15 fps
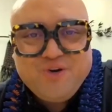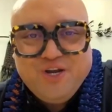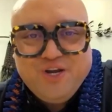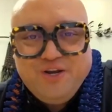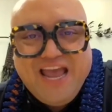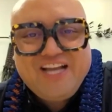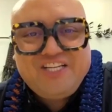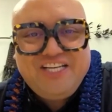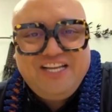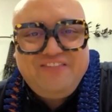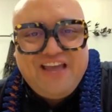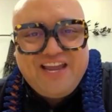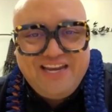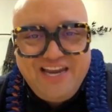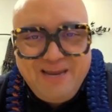all good. Actually,
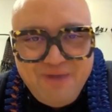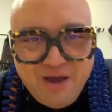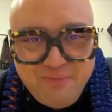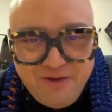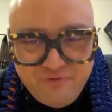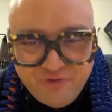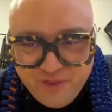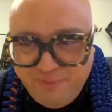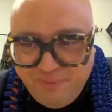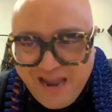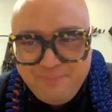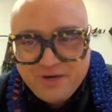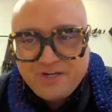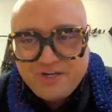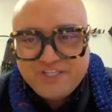they can email me for the
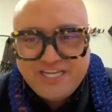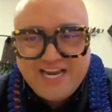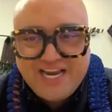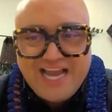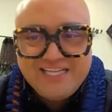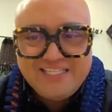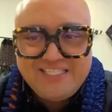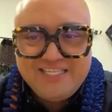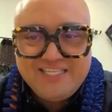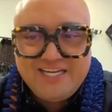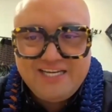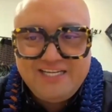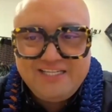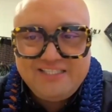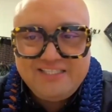paper because I can't
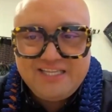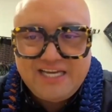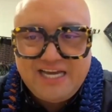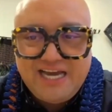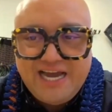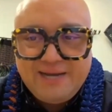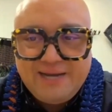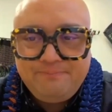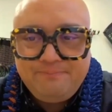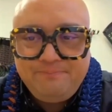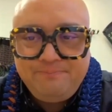stick it into the